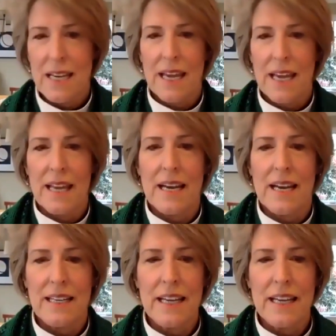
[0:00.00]
And
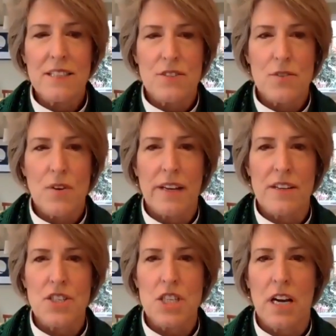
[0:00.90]
I'd like to try to
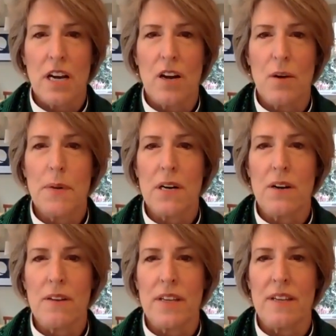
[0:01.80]
share part
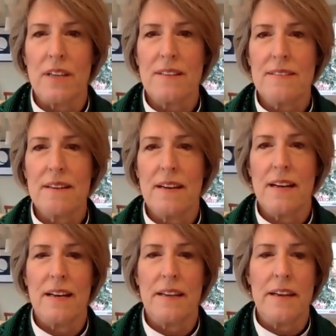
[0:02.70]
of it
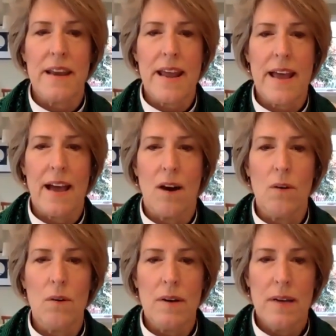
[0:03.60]
uh,
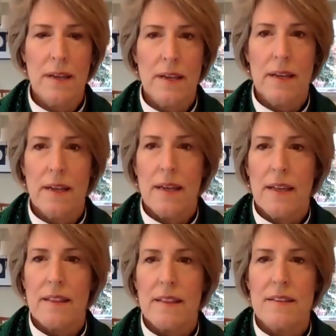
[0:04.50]
now.
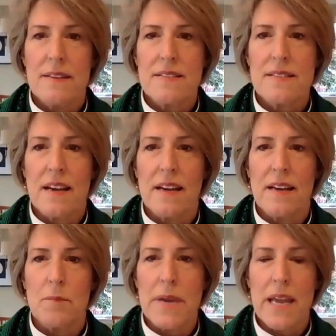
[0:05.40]
This
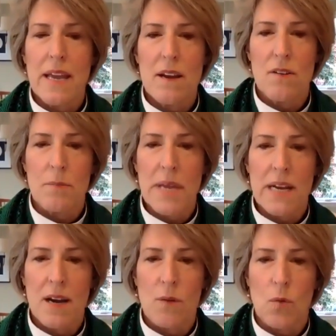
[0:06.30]
uh, may or may
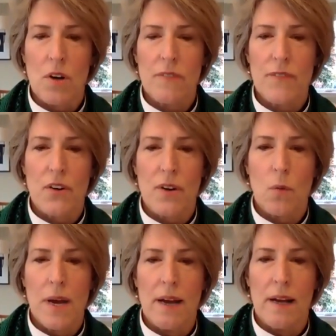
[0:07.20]
not work very
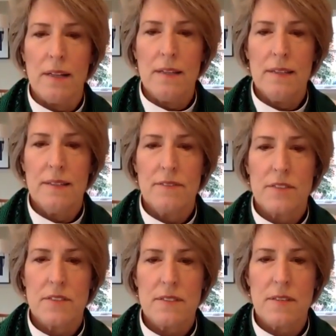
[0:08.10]
well.
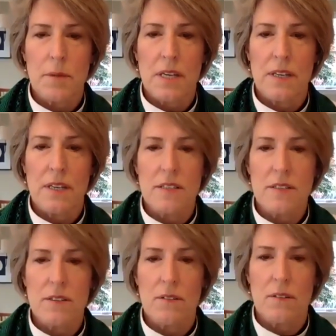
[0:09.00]
First, I'm going to
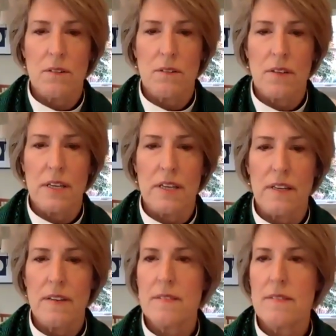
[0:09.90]
do
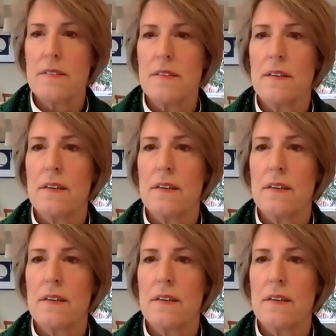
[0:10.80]
this.